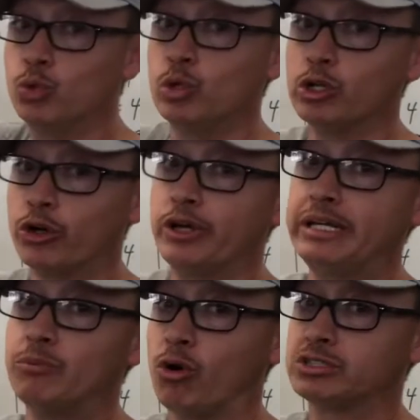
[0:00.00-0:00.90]
learning
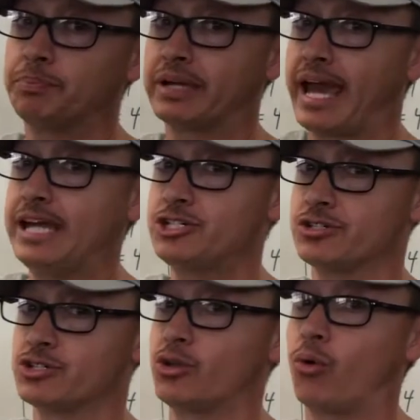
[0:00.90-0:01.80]

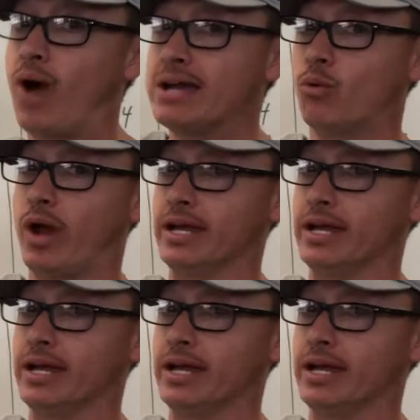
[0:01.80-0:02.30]
multiplications the right way,